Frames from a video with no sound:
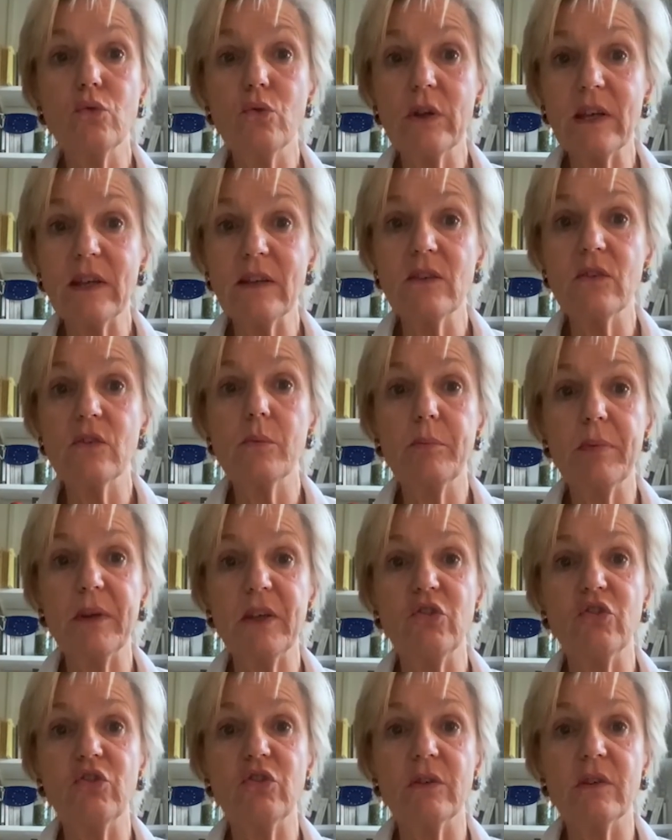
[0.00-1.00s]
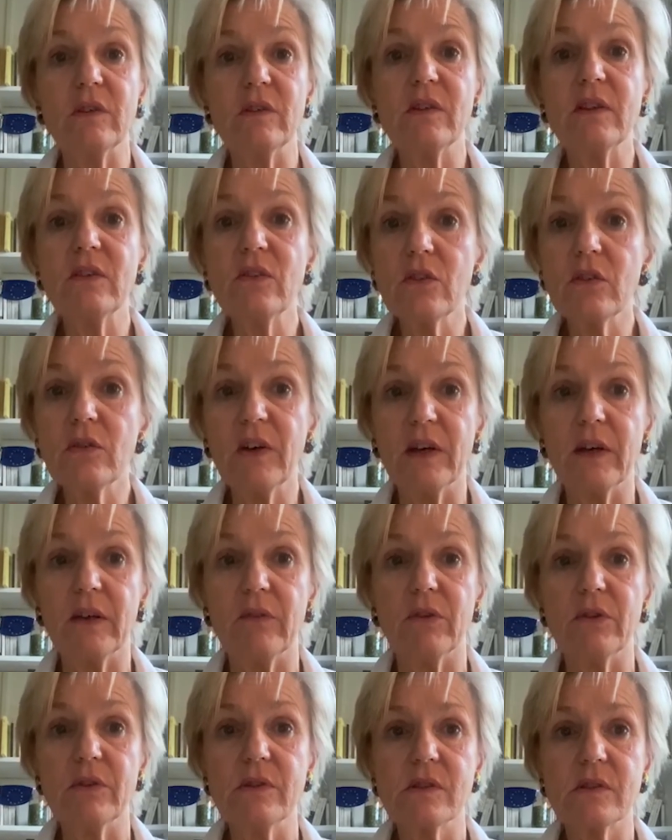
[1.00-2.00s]
cancer patients and
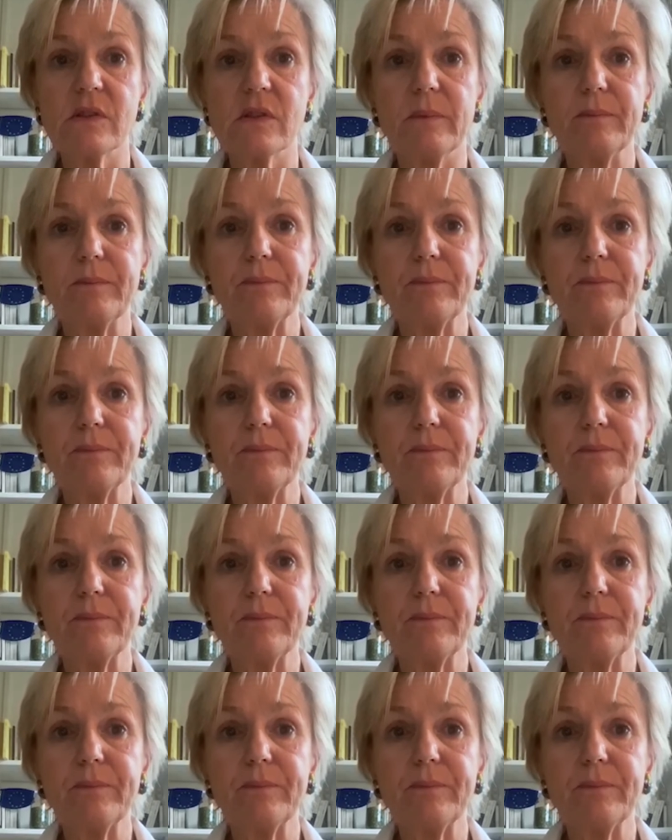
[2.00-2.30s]
survivors.